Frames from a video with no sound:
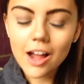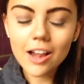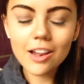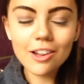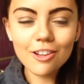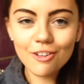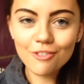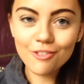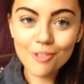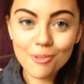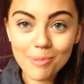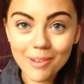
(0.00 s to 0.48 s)
I
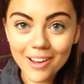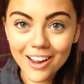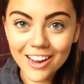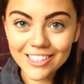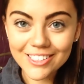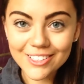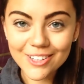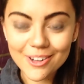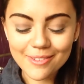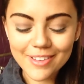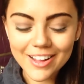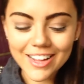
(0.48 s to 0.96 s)
love replying
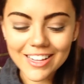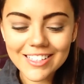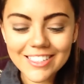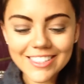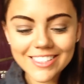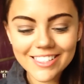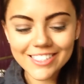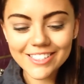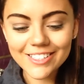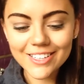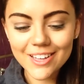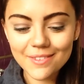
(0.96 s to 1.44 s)
to
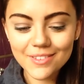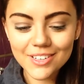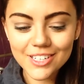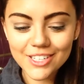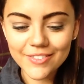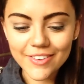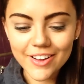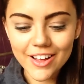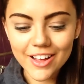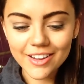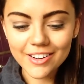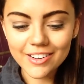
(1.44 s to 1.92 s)
comments. It's so
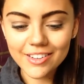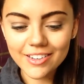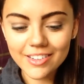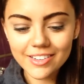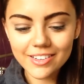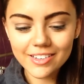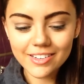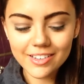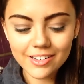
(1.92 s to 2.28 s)
much fun.